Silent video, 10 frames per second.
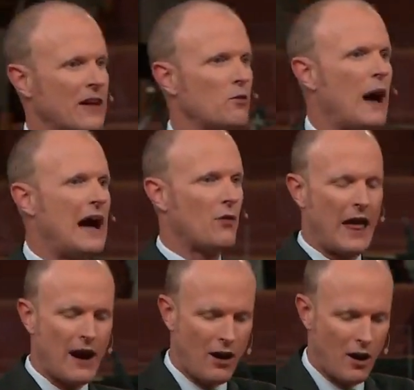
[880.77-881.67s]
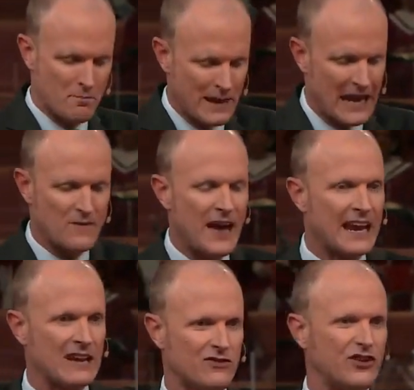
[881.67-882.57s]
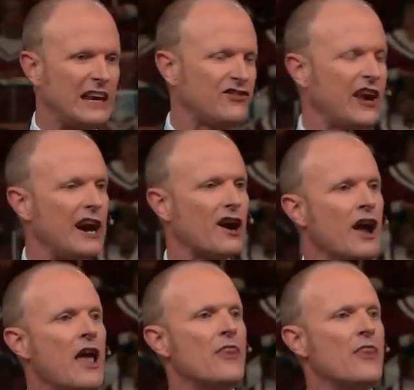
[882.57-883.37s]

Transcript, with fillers: that while there are many vacant seats here,